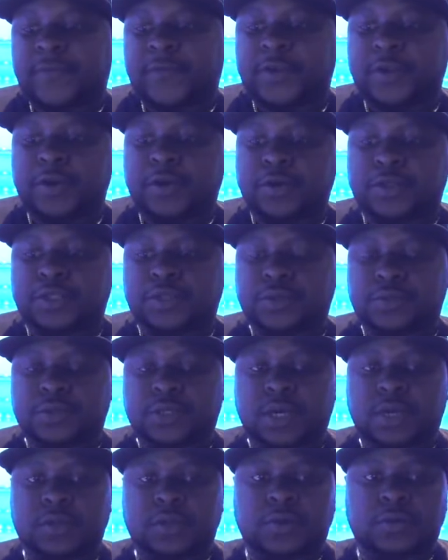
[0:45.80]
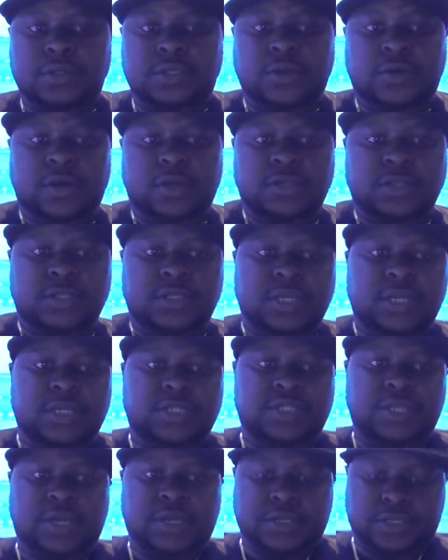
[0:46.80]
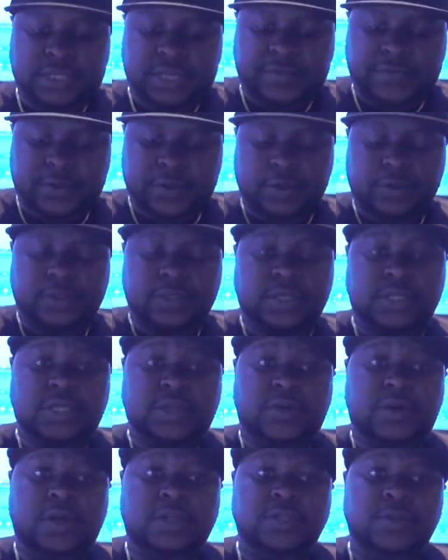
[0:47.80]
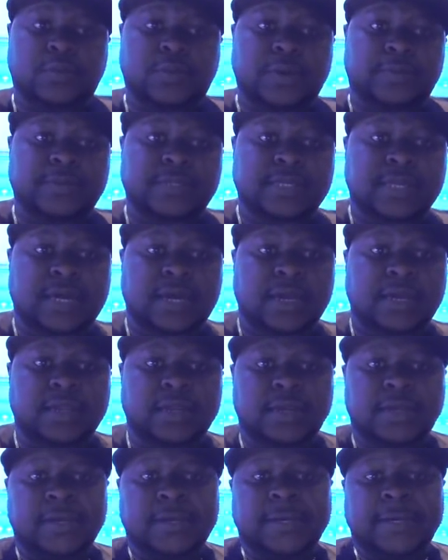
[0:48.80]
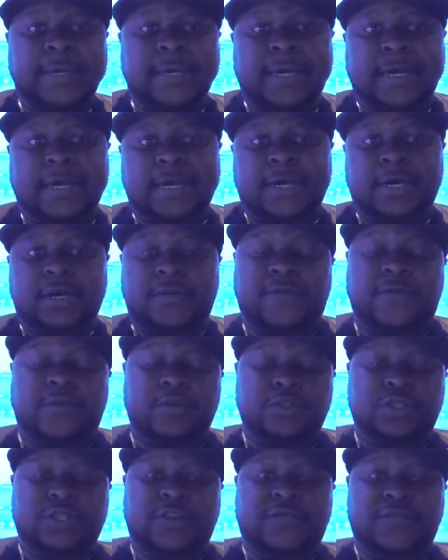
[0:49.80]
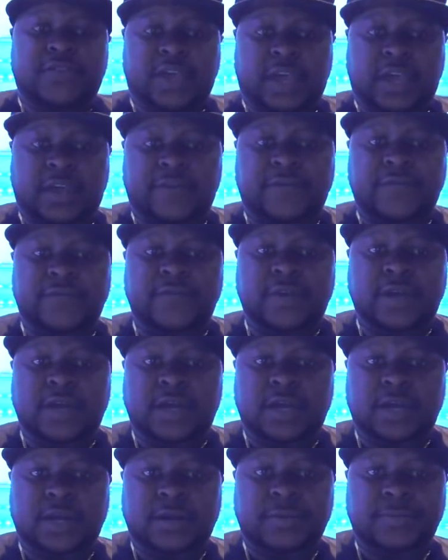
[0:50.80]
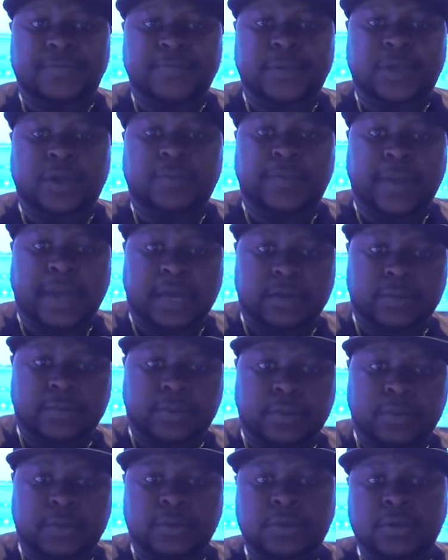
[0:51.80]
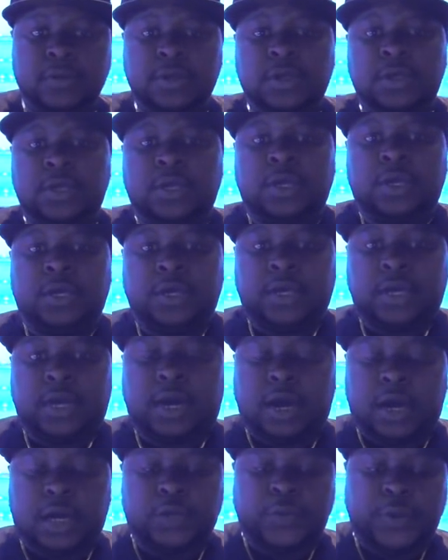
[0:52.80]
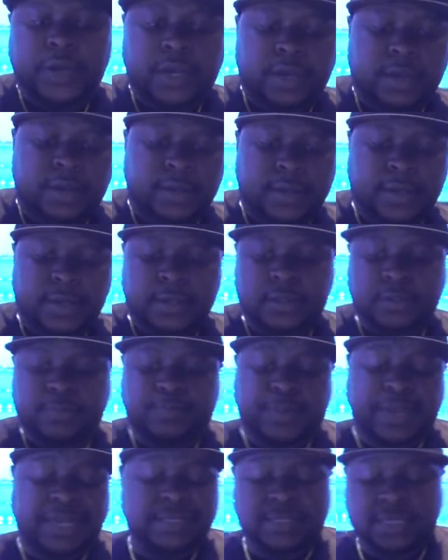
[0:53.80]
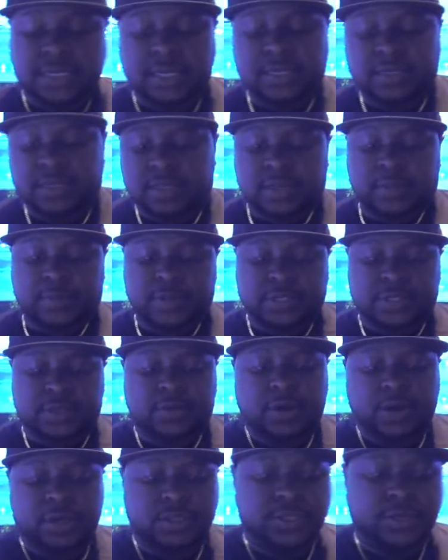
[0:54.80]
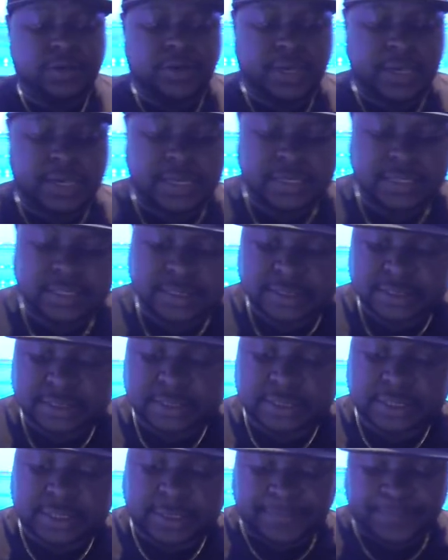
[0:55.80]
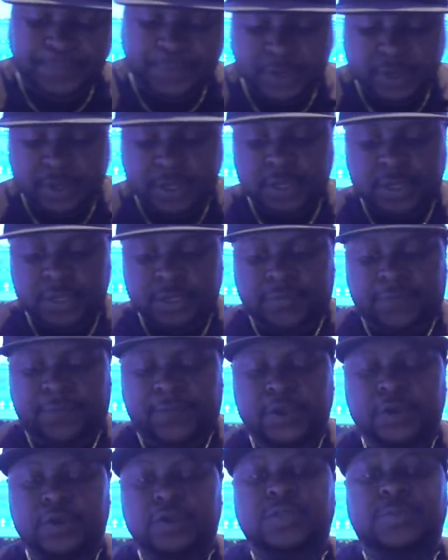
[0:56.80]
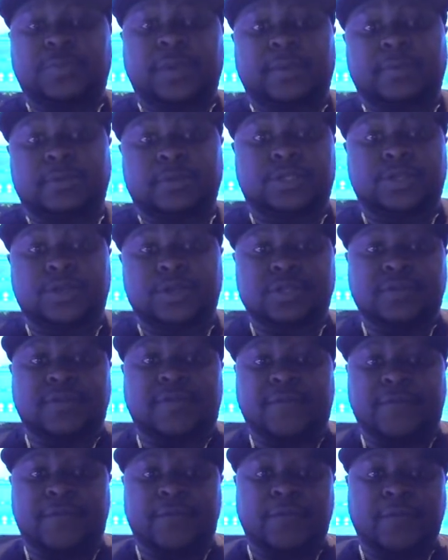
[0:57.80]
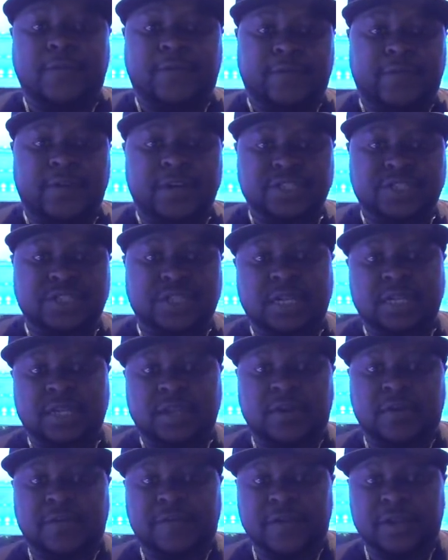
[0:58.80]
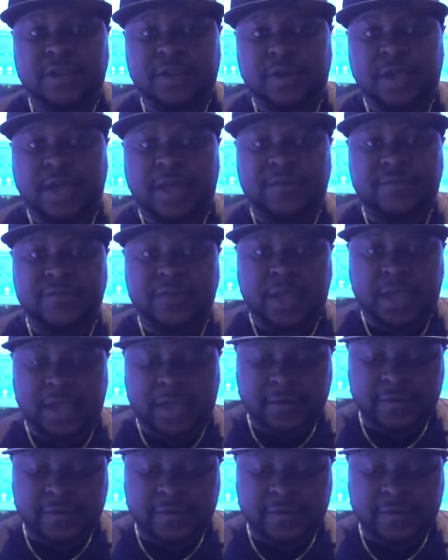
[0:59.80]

you to download Serato DJ, you just have to go to the Serato website. Of course, you have to have compatible hardware. Basically, the thing with Serato is for you to be able to use the full functionality of it, you have to have